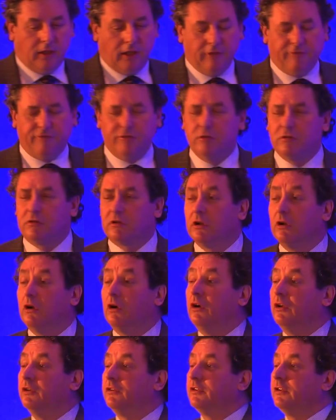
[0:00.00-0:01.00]
If you
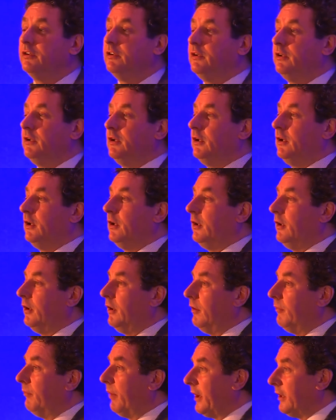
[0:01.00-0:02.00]
could,
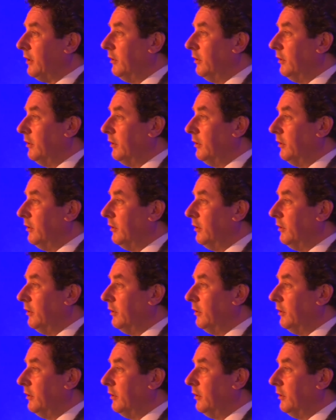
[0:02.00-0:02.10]
by